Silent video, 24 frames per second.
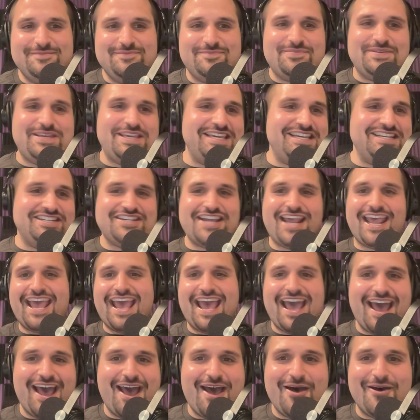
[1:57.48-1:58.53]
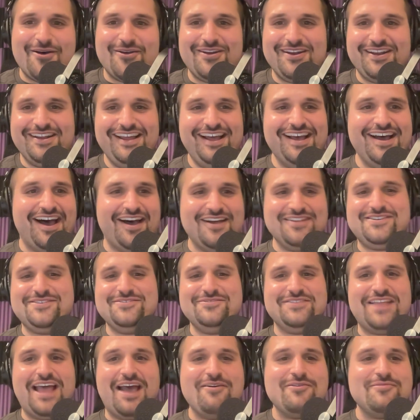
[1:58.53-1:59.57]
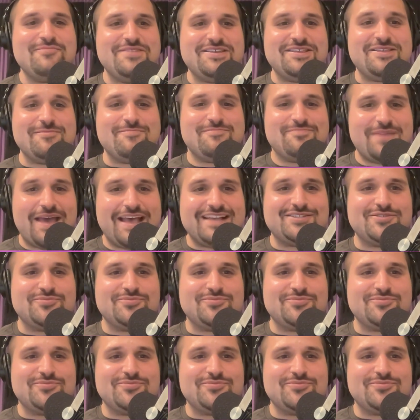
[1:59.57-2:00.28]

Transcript: PJ out. Oh, dude, that would be the best